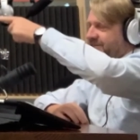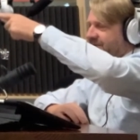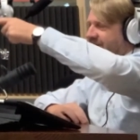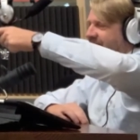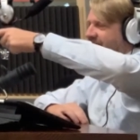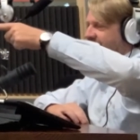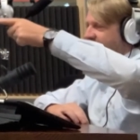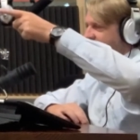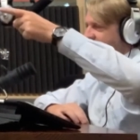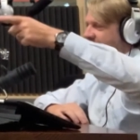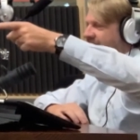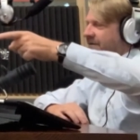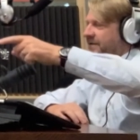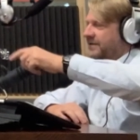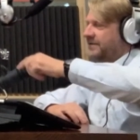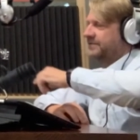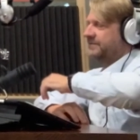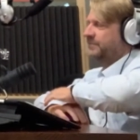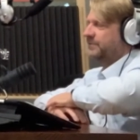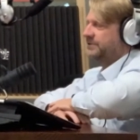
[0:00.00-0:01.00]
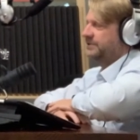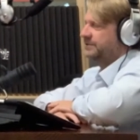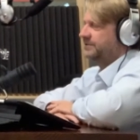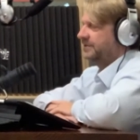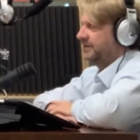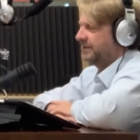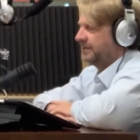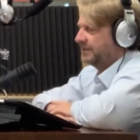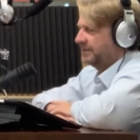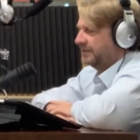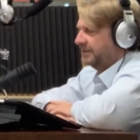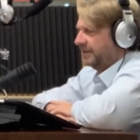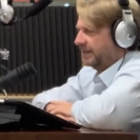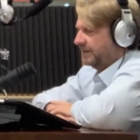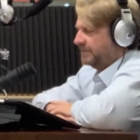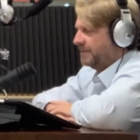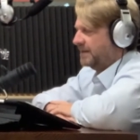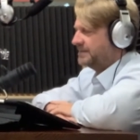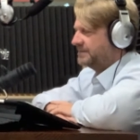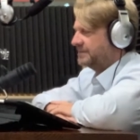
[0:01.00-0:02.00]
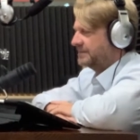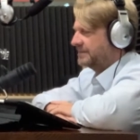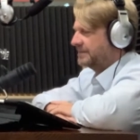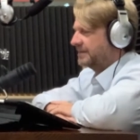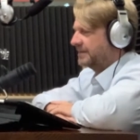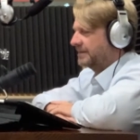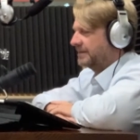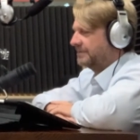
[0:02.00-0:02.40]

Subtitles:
There it is. There it is." Which is an amazing,